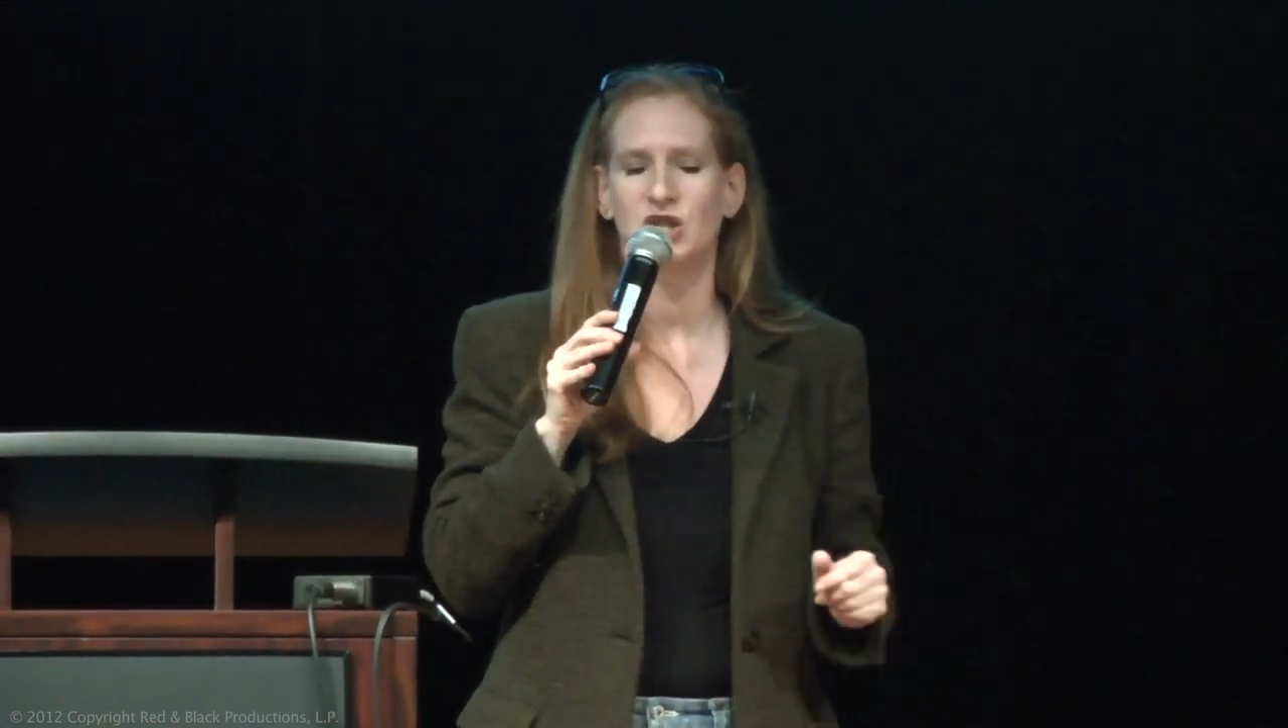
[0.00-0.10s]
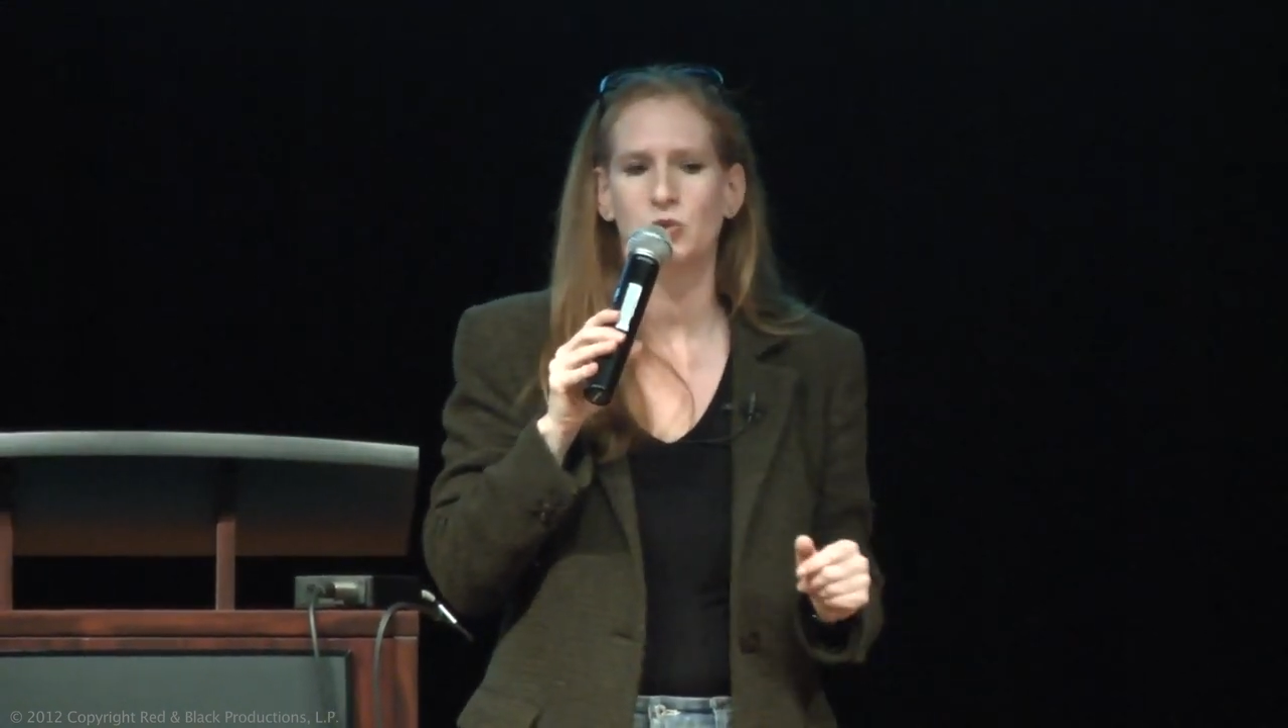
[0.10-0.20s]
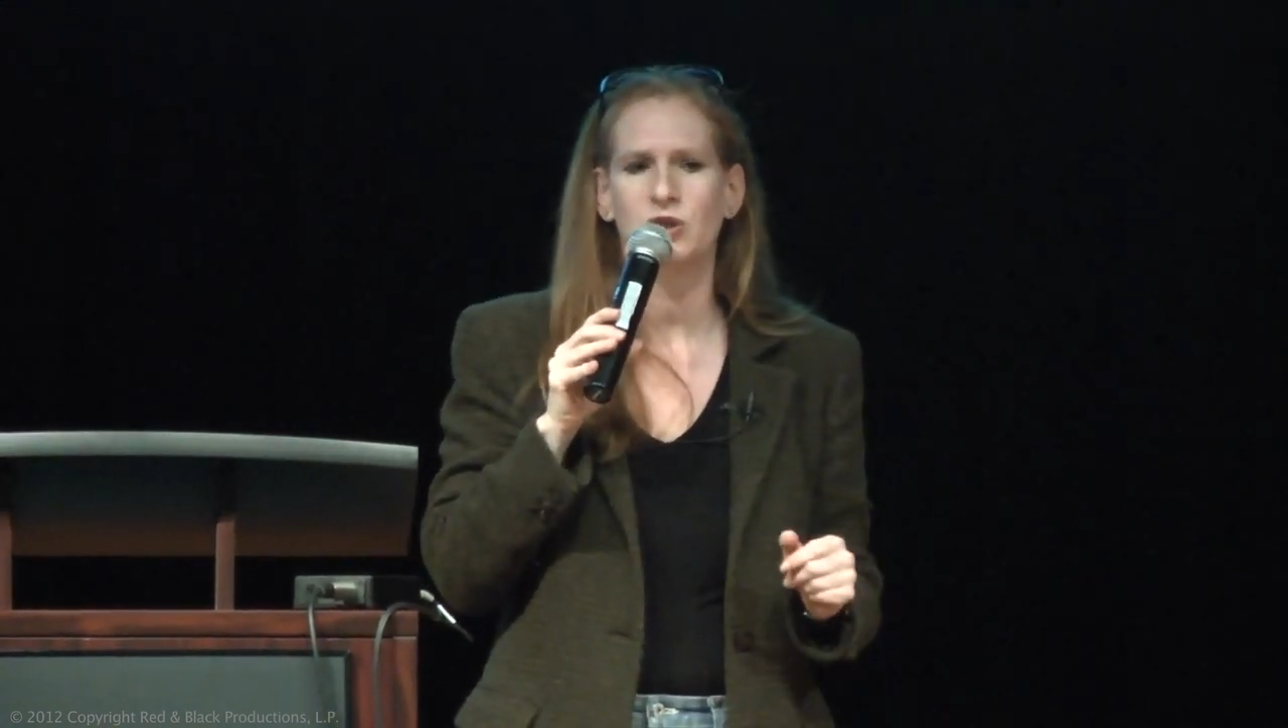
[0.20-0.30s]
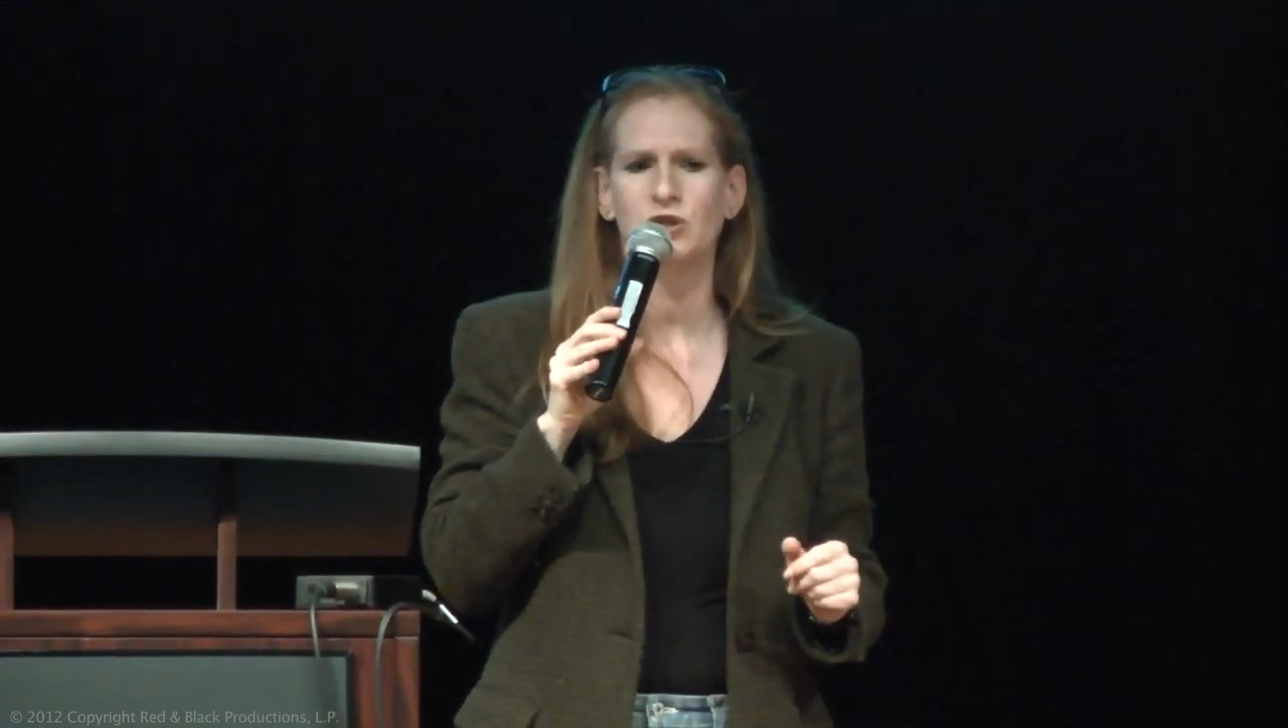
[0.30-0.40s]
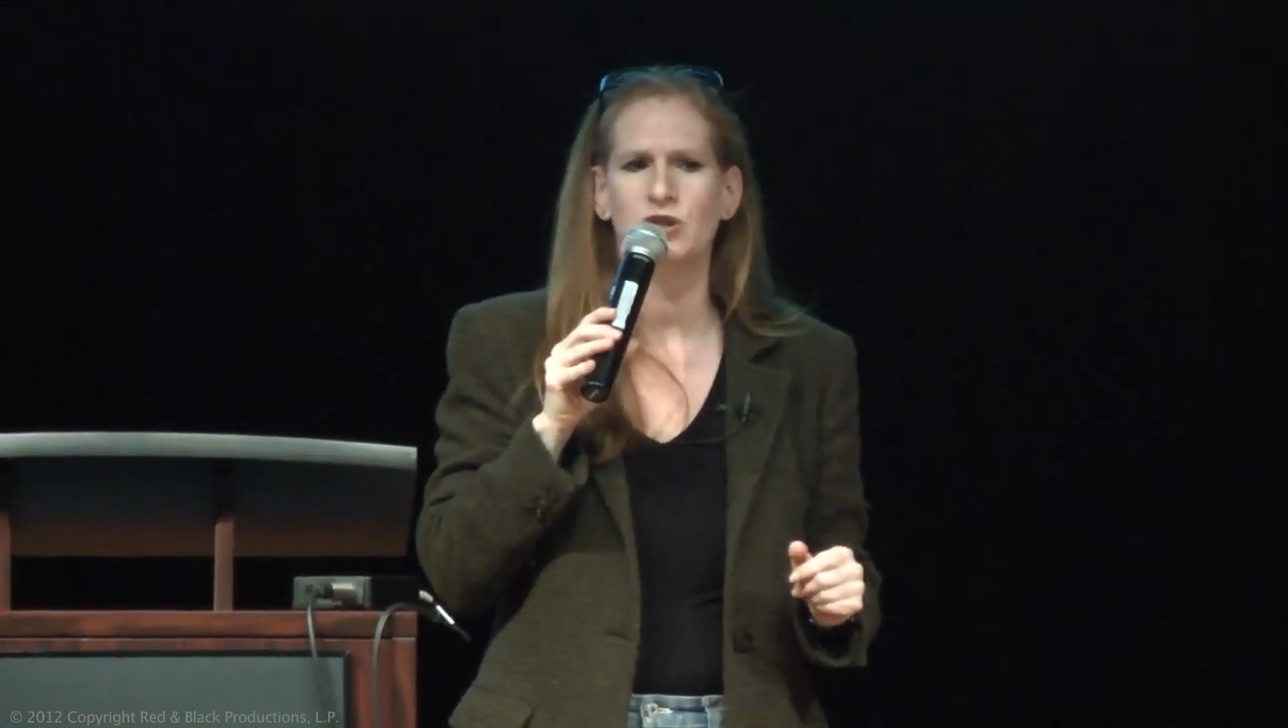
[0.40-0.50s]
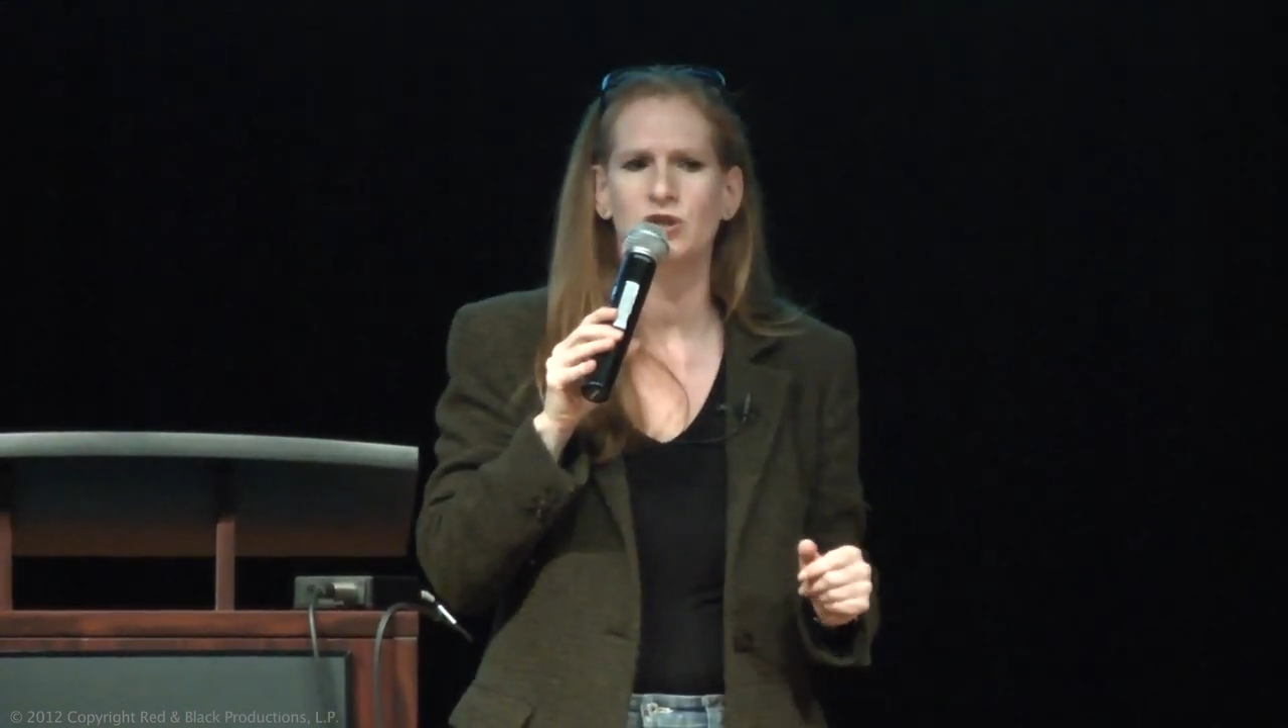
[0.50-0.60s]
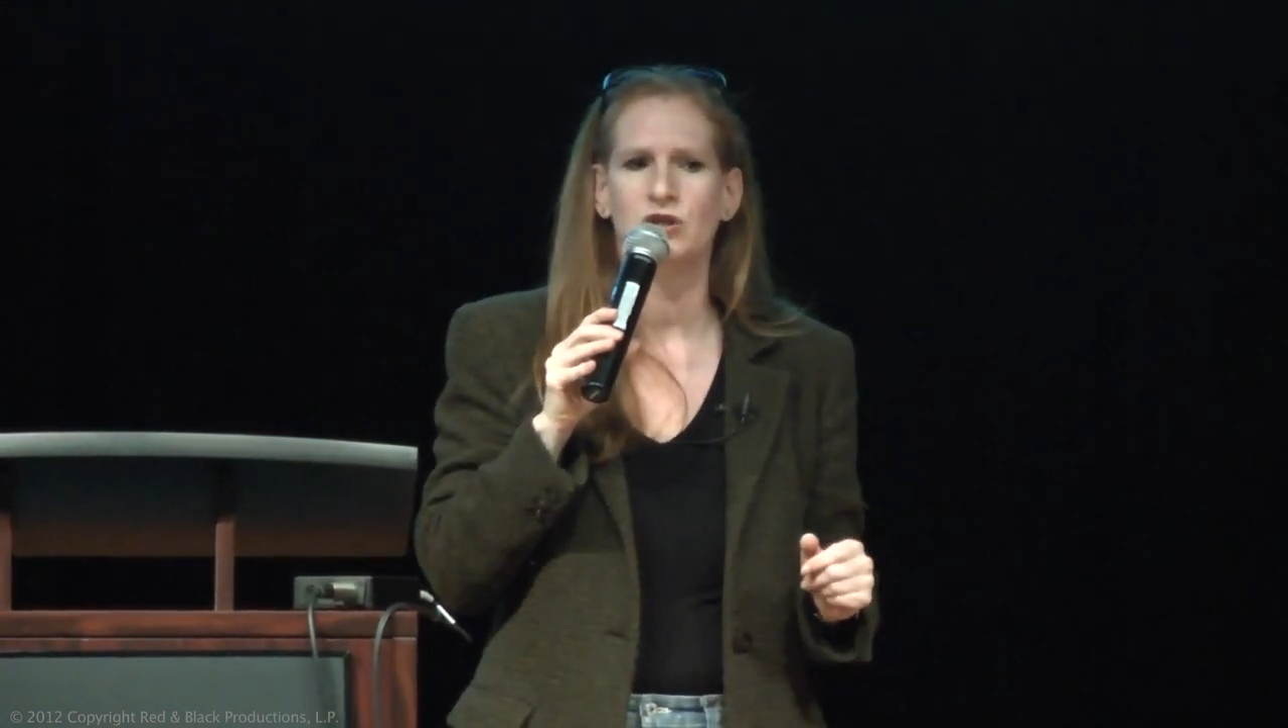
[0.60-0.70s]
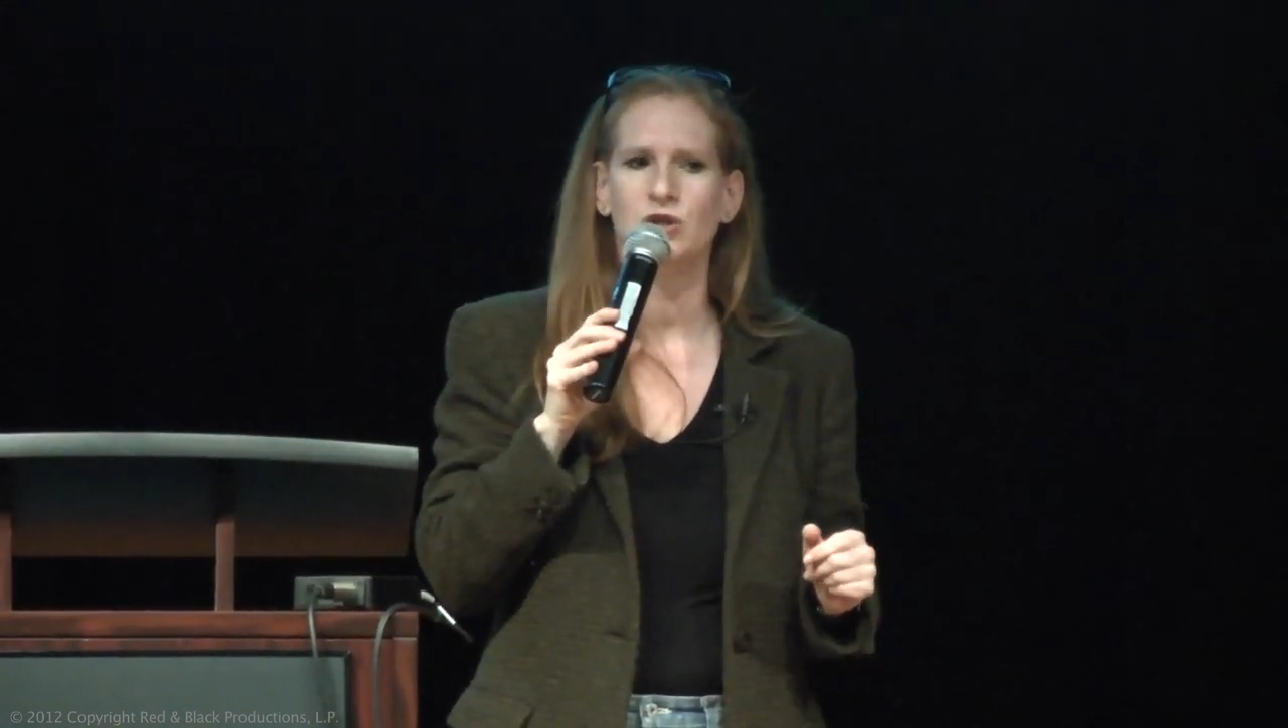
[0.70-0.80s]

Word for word: she goes, well,